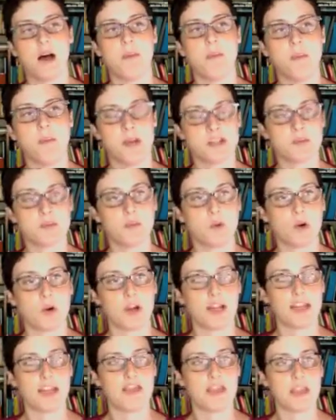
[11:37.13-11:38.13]
much more
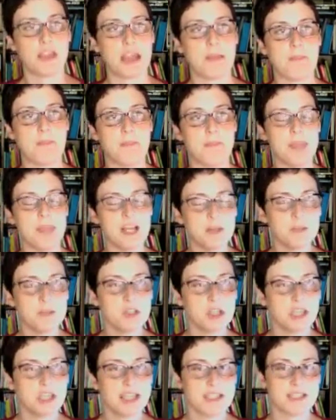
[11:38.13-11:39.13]
in the
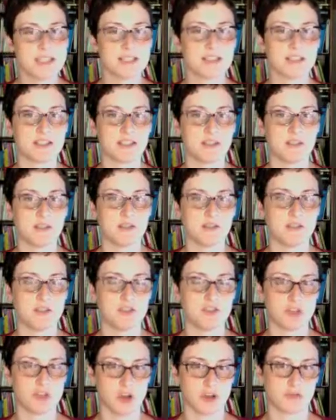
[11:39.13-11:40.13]
minimalist
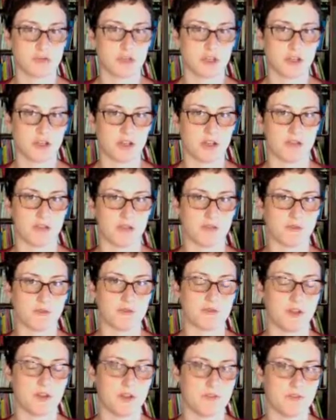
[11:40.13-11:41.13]
genre
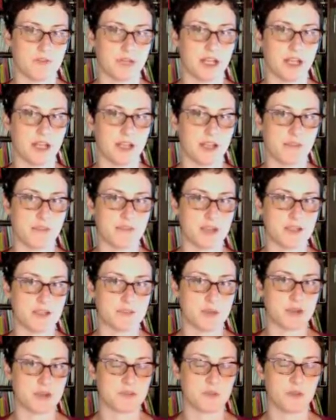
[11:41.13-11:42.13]
of knitting, if that's
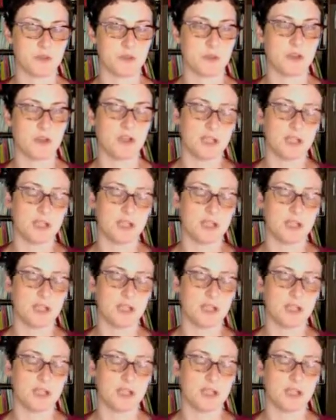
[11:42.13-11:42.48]
possible.